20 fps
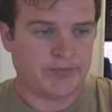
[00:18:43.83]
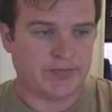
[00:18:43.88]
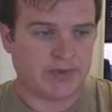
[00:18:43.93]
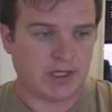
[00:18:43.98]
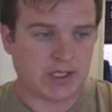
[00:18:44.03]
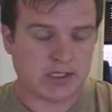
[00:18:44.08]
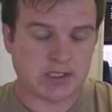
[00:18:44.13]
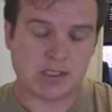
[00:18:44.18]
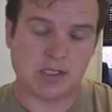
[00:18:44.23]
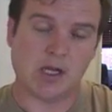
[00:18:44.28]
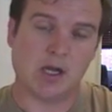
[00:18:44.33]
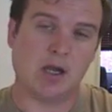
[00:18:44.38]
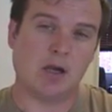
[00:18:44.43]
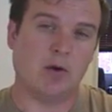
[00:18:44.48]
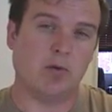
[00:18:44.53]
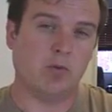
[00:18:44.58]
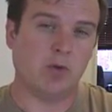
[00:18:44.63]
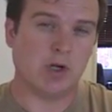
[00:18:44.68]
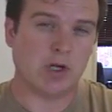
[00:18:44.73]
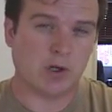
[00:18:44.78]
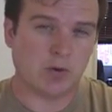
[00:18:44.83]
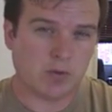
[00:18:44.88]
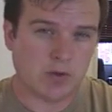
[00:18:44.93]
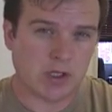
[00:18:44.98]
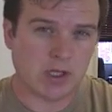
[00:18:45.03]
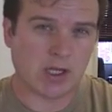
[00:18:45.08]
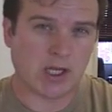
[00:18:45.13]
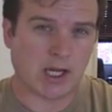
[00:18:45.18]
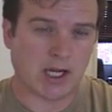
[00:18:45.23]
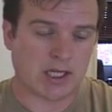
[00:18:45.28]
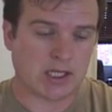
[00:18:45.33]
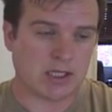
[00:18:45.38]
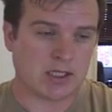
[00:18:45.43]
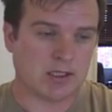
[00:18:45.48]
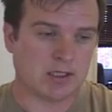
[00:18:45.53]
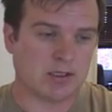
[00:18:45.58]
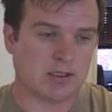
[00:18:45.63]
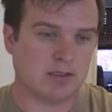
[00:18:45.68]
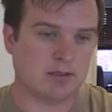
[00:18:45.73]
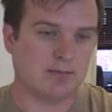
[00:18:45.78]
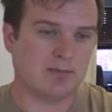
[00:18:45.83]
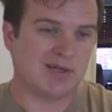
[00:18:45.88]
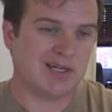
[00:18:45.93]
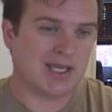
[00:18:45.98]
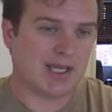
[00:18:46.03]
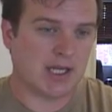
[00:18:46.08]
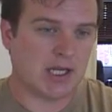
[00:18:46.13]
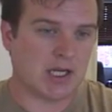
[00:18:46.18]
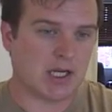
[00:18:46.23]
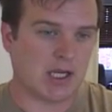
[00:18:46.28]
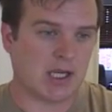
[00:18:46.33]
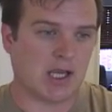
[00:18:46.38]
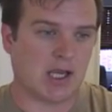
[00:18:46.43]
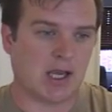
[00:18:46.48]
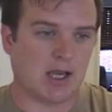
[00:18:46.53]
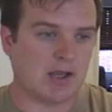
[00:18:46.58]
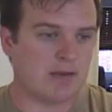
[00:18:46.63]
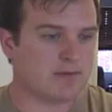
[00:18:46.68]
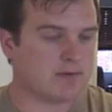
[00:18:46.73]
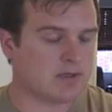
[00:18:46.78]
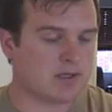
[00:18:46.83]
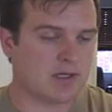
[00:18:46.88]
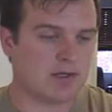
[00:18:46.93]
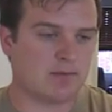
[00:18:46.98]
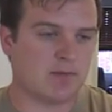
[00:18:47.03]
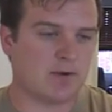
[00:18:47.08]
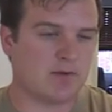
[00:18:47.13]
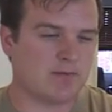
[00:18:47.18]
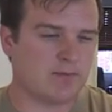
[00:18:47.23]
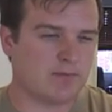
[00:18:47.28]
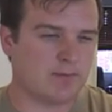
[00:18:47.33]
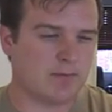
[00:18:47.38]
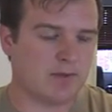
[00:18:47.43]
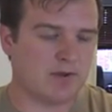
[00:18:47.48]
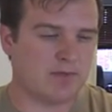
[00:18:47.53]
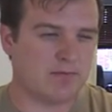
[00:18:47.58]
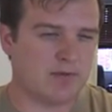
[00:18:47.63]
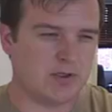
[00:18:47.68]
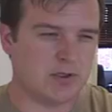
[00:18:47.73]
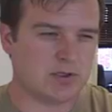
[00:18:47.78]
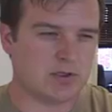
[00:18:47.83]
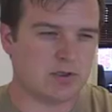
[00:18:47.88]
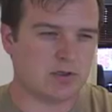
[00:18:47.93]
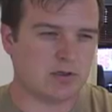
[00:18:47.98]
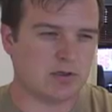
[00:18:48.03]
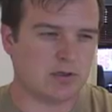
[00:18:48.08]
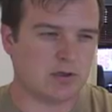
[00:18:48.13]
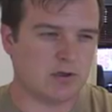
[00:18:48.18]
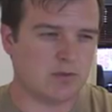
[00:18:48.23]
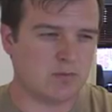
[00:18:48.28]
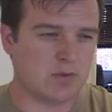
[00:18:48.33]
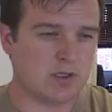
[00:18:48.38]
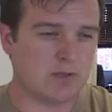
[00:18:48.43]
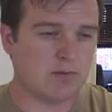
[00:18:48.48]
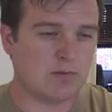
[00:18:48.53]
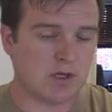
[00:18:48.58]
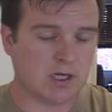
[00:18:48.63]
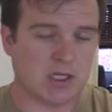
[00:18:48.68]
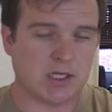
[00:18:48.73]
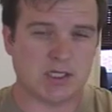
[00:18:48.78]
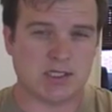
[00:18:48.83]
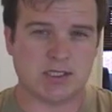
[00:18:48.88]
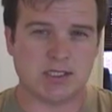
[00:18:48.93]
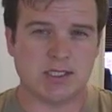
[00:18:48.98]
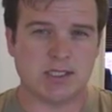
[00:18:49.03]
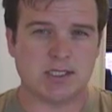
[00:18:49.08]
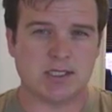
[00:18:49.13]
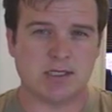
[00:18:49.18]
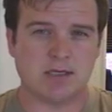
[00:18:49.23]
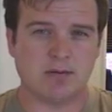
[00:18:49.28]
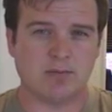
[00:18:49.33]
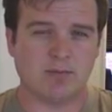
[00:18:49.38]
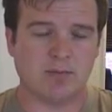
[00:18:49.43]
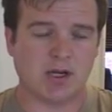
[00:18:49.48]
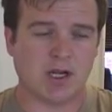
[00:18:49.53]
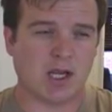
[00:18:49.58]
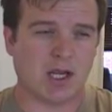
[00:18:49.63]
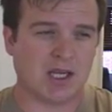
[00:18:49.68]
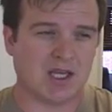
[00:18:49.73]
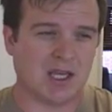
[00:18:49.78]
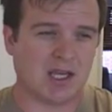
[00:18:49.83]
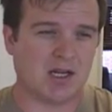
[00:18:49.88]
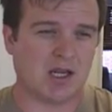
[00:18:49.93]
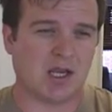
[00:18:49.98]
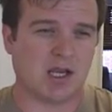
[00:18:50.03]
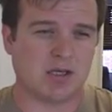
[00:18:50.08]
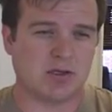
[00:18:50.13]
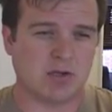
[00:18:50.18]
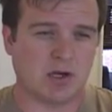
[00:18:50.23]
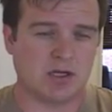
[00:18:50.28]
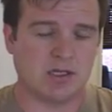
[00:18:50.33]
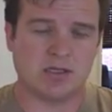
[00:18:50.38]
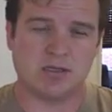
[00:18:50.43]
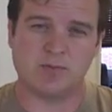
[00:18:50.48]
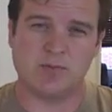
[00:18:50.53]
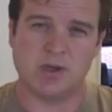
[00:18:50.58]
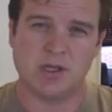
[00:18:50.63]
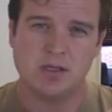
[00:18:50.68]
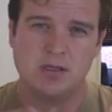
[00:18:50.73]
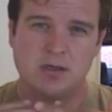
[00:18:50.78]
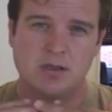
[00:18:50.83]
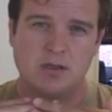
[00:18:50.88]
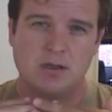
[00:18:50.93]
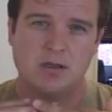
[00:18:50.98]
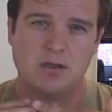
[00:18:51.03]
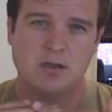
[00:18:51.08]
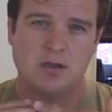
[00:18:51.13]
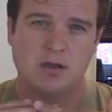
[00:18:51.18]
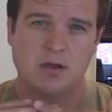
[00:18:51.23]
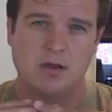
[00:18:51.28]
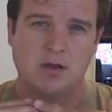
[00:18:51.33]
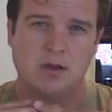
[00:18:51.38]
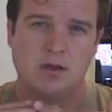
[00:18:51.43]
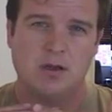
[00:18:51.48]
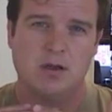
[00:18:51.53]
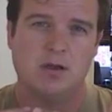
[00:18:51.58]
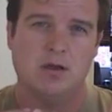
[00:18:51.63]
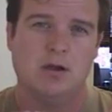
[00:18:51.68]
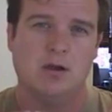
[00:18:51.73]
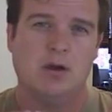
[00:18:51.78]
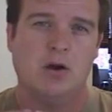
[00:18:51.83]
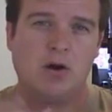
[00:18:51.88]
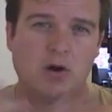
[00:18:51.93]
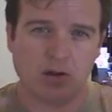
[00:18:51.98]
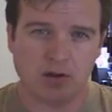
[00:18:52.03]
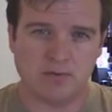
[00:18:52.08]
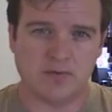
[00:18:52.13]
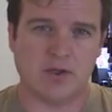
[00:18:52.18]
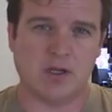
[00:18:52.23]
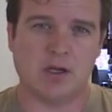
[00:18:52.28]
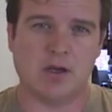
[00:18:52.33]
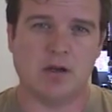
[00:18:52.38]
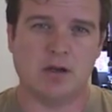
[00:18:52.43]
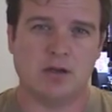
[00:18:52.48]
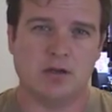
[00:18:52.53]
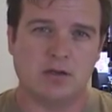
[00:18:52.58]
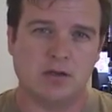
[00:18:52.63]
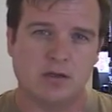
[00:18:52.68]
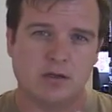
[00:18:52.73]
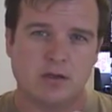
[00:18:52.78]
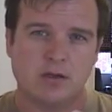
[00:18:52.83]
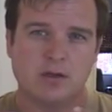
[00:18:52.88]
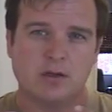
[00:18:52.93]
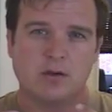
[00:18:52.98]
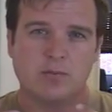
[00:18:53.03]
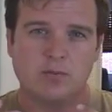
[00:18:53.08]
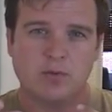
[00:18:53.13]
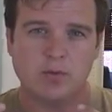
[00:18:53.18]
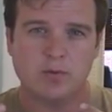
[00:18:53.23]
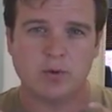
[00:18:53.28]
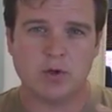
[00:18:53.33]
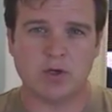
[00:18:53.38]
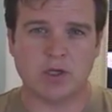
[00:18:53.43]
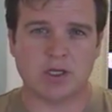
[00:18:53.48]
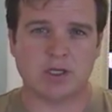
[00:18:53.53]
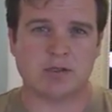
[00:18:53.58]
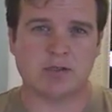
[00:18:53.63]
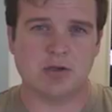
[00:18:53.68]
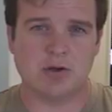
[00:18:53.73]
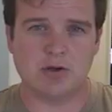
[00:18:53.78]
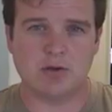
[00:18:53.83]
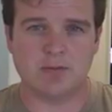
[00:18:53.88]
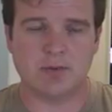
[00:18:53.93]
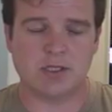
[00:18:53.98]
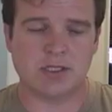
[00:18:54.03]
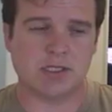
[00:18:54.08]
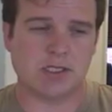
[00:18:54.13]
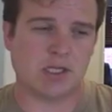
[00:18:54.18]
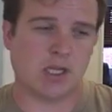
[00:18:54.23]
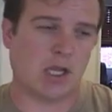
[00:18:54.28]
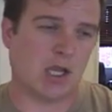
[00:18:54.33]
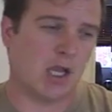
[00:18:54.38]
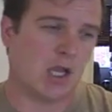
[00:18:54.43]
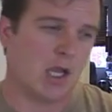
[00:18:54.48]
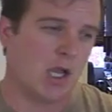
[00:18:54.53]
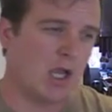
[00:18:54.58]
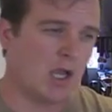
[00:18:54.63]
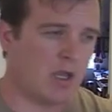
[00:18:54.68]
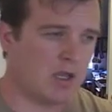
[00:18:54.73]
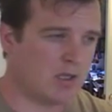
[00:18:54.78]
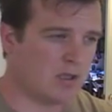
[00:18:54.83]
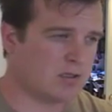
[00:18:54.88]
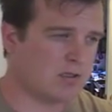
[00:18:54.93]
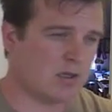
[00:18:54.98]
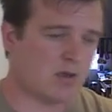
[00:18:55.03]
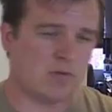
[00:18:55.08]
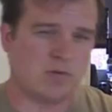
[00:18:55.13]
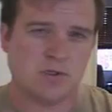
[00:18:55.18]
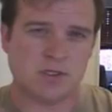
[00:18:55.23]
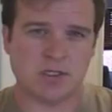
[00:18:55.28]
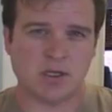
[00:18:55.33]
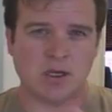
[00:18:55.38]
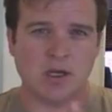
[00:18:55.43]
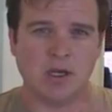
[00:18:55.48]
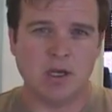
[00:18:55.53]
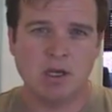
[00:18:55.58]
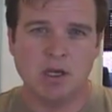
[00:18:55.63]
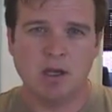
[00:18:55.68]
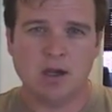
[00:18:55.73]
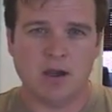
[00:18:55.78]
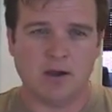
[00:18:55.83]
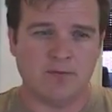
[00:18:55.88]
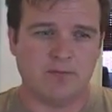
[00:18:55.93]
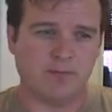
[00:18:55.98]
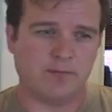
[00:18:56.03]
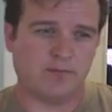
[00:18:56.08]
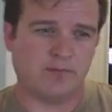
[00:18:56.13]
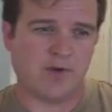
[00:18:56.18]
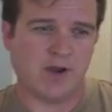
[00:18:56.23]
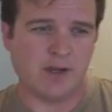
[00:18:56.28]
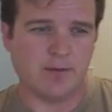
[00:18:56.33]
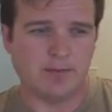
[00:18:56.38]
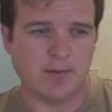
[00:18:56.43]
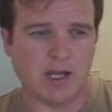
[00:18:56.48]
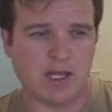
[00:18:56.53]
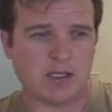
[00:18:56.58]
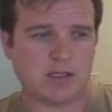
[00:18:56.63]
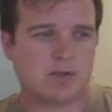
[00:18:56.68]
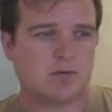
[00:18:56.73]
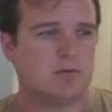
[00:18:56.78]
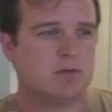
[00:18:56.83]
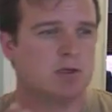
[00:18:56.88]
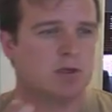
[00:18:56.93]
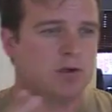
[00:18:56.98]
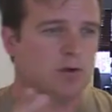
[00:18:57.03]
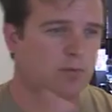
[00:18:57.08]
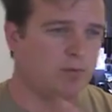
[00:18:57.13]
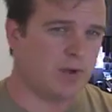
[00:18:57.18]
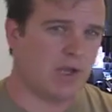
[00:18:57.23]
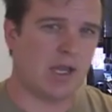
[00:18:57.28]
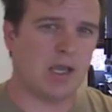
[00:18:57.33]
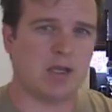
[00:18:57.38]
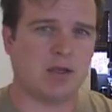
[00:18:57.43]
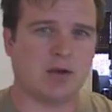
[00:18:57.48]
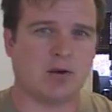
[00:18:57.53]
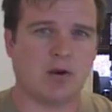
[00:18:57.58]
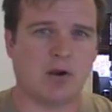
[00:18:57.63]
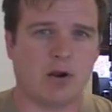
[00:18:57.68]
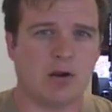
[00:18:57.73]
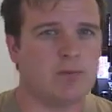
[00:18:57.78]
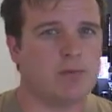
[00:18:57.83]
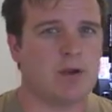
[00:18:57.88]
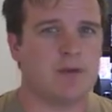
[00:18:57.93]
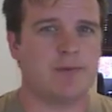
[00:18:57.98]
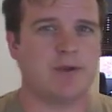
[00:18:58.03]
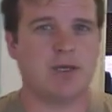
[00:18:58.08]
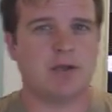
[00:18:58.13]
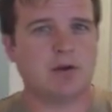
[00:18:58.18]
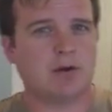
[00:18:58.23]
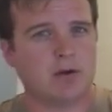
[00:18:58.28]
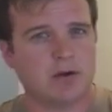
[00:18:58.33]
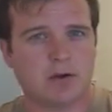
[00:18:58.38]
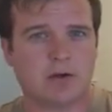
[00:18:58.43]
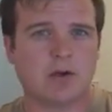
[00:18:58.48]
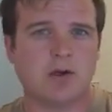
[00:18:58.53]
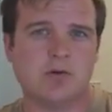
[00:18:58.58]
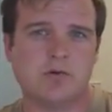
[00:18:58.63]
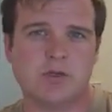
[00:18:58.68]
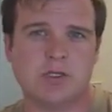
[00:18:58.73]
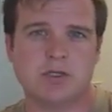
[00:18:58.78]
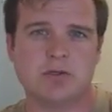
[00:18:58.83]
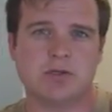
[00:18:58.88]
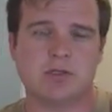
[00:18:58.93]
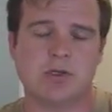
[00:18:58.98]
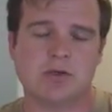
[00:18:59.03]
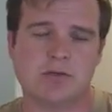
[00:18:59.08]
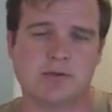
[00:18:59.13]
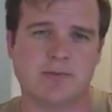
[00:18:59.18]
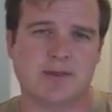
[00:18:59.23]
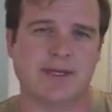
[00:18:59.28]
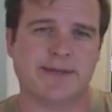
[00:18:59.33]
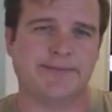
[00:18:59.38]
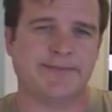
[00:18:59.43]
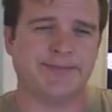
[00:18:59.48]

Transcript: that's not what I would like. But again, I have to think my future. I mean, the money is decent, but again, I try to spend all of it on promoting tournaments, and it's always a fine balance whether you're paying your car payment or going to a tournament.